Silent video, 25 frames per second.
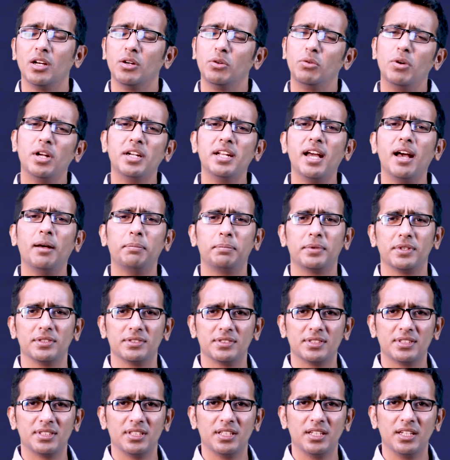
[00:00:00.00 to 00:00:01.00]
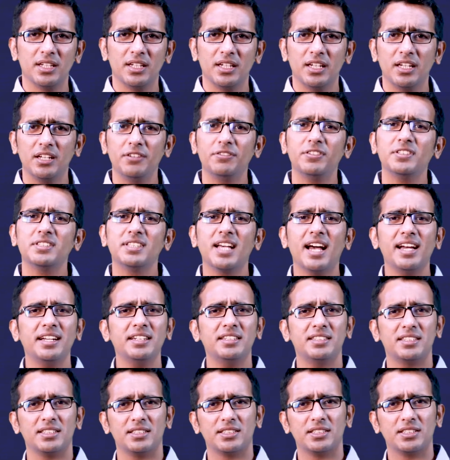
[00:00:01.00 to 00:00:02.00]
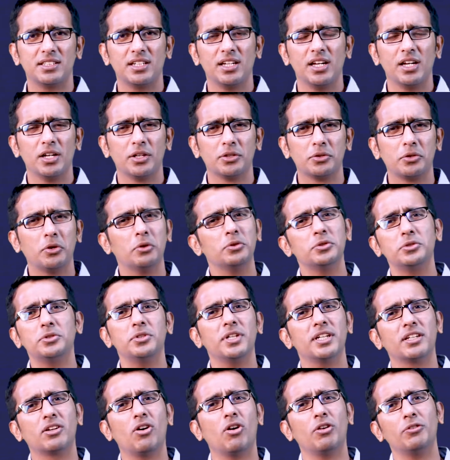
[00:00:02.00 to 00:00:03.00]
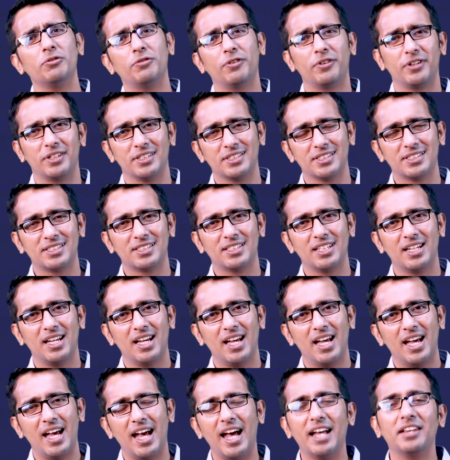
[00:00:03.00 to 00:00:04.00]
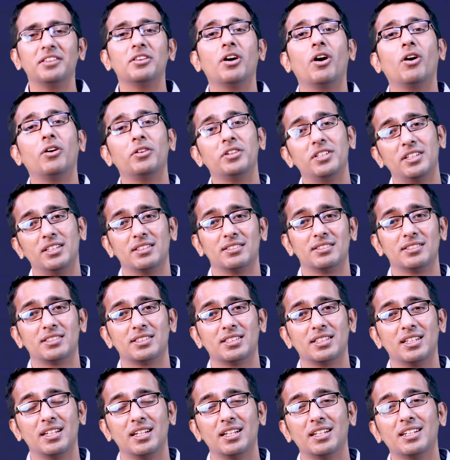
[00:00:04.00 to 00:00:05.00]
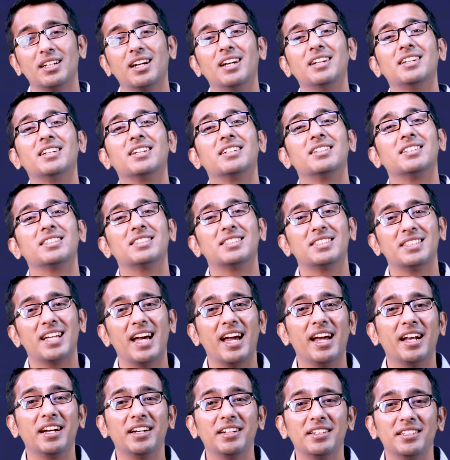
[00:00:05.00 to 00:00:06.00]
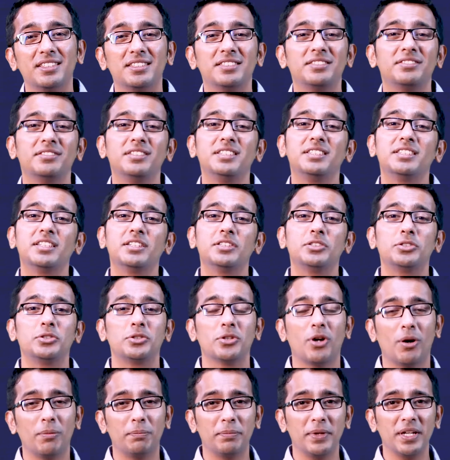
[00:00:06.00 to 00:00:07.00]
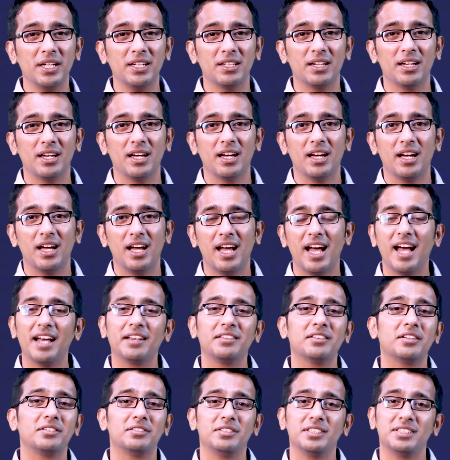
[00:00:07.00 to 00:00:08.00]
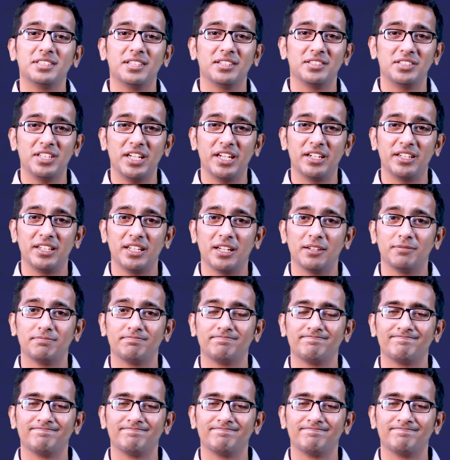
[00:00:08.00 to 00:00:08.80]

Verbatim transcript: What happens if a scientist goes to a conference and the audience can't understand his research topic and the research area?